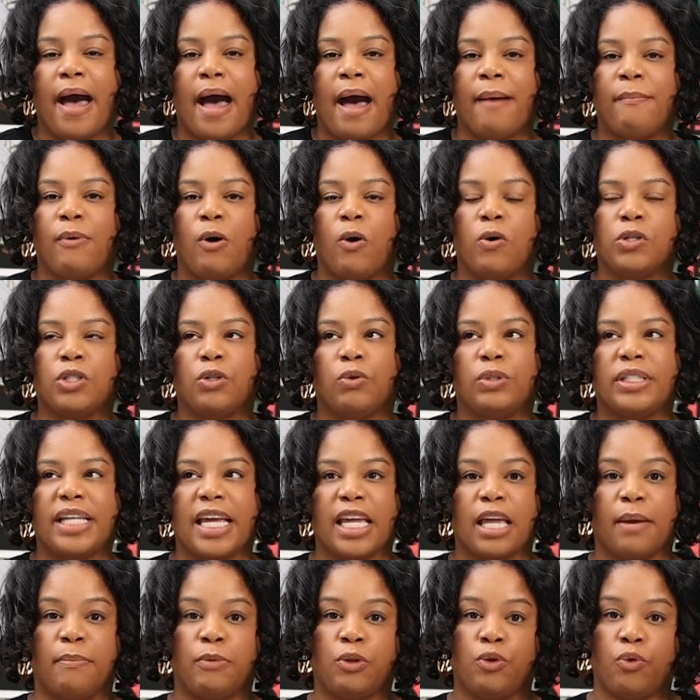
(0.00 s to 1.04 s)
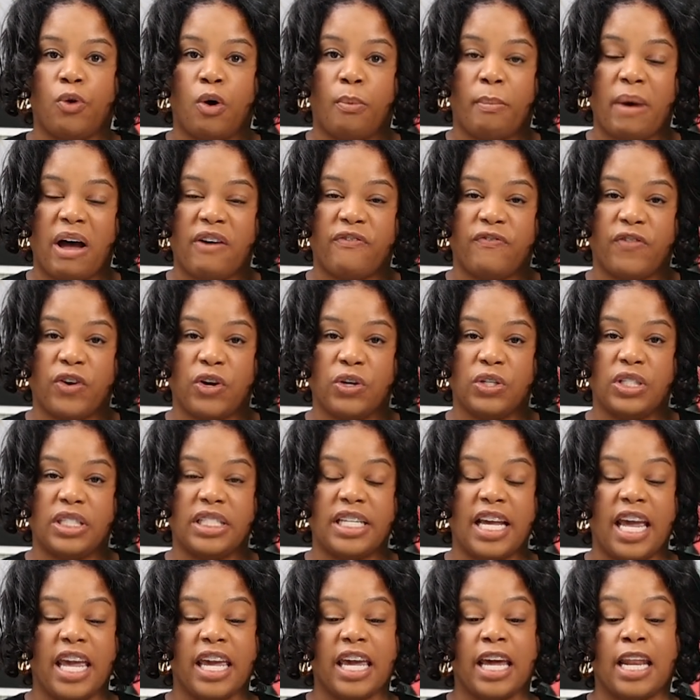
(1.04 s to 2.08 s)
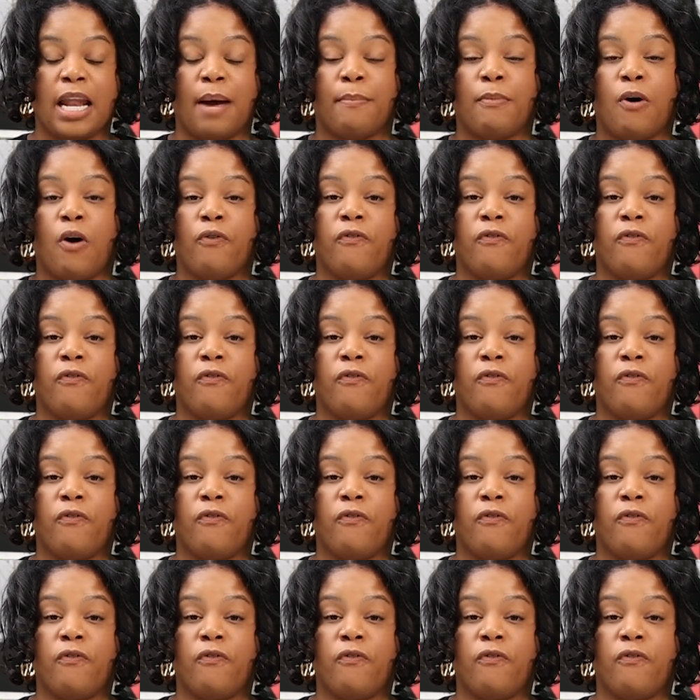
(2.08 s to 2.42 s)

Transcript: I'm also doing my first take and I'm